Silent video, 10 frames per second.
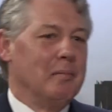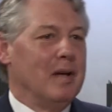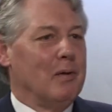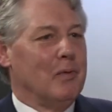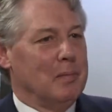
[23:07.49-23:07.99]
the
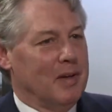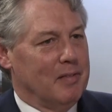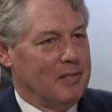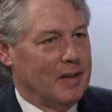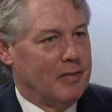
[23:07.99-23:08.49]
men and women of
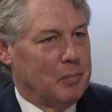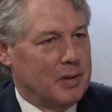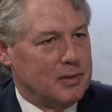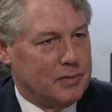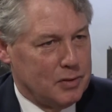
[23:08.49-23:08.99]
the Vancouver
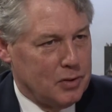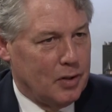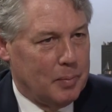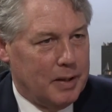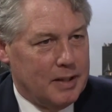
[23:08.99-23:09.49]
Police Force all the